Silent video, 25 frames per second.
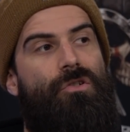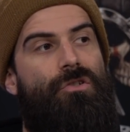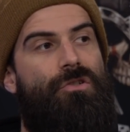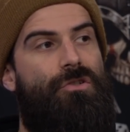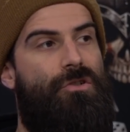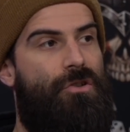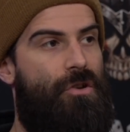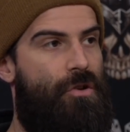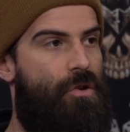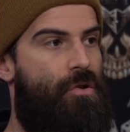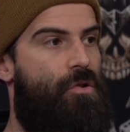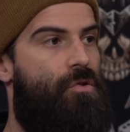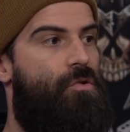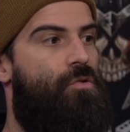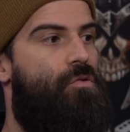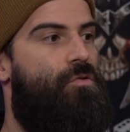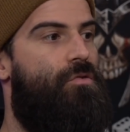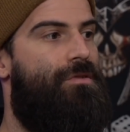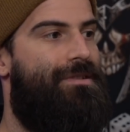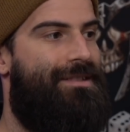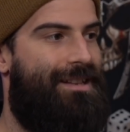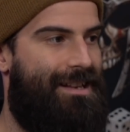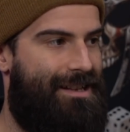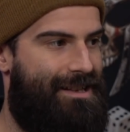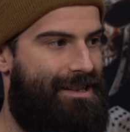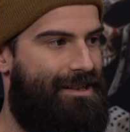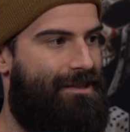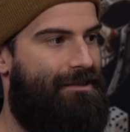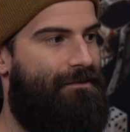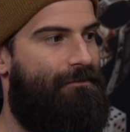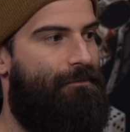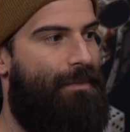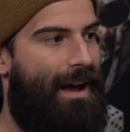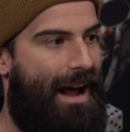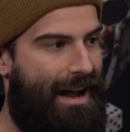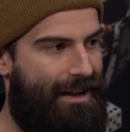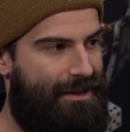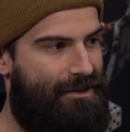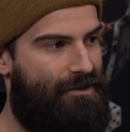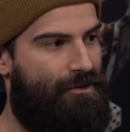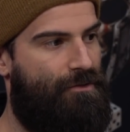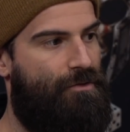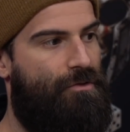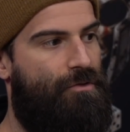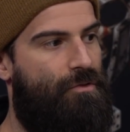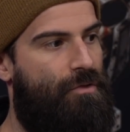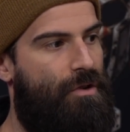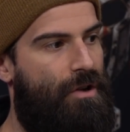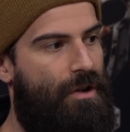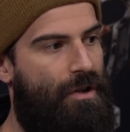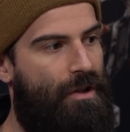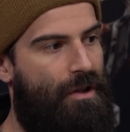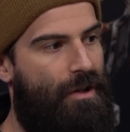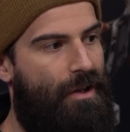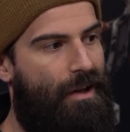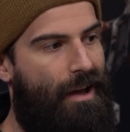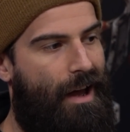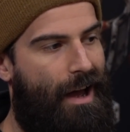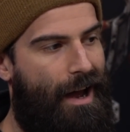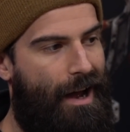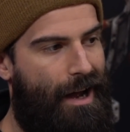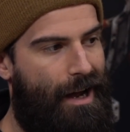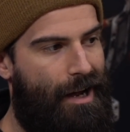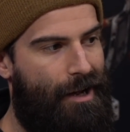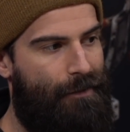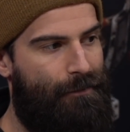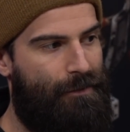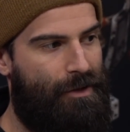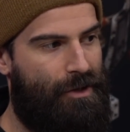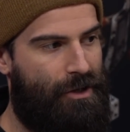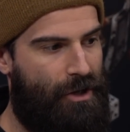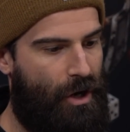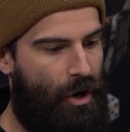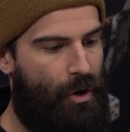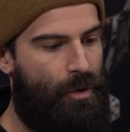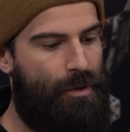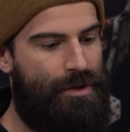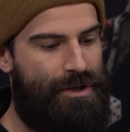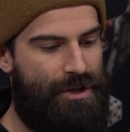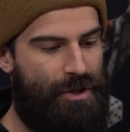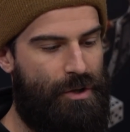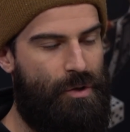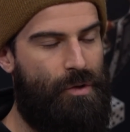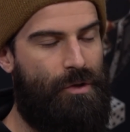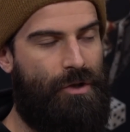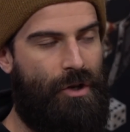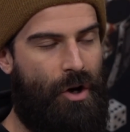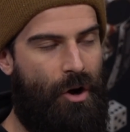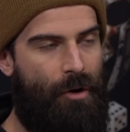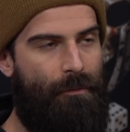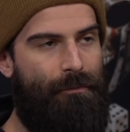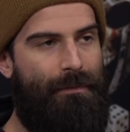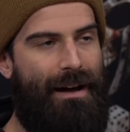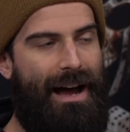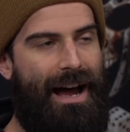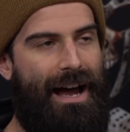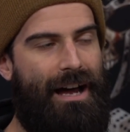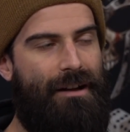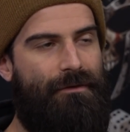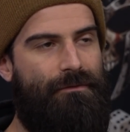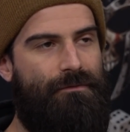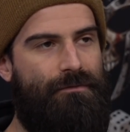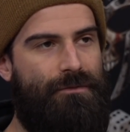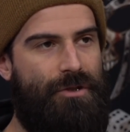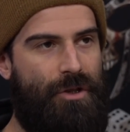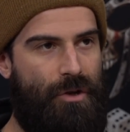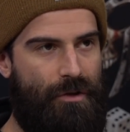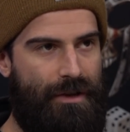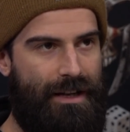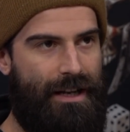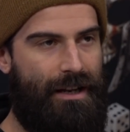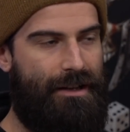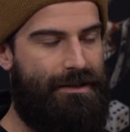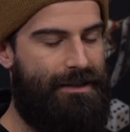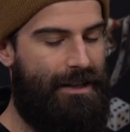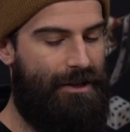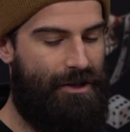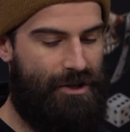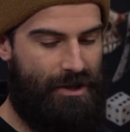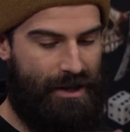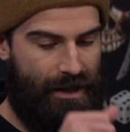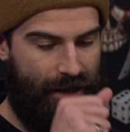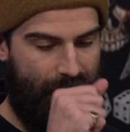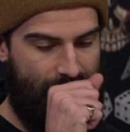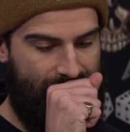new Sisters of Battle go-to combat unit, essentially.